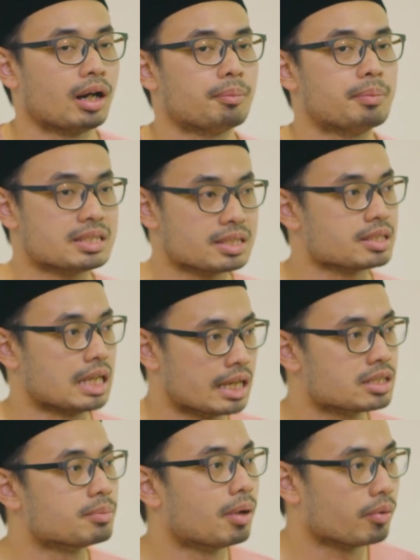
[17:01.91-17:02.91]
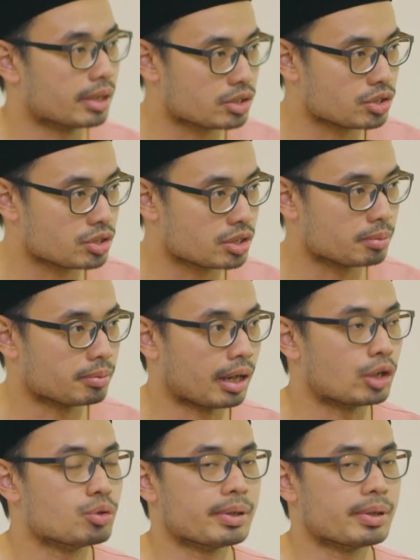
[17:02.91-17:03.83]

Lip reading: Business is about relationship. And you